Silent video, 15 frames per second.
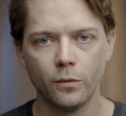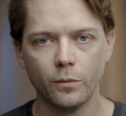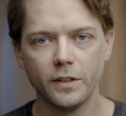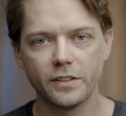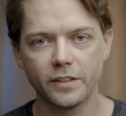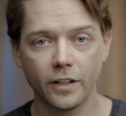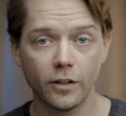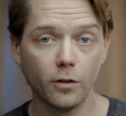
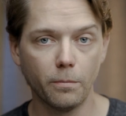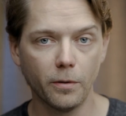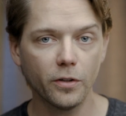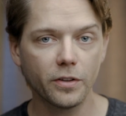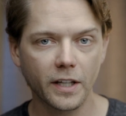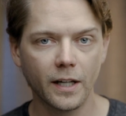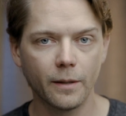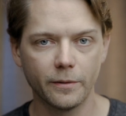which I know
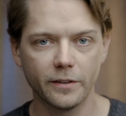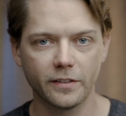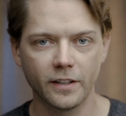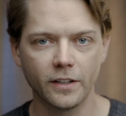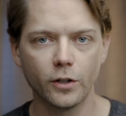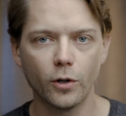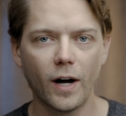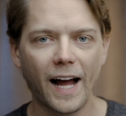both cameras
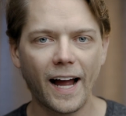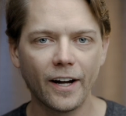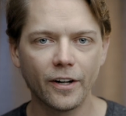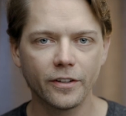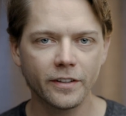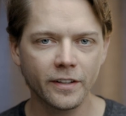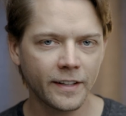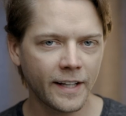can go
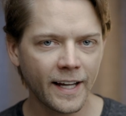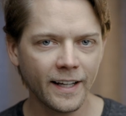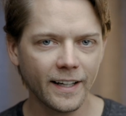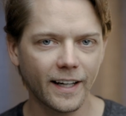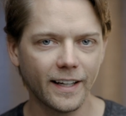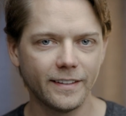higher than that.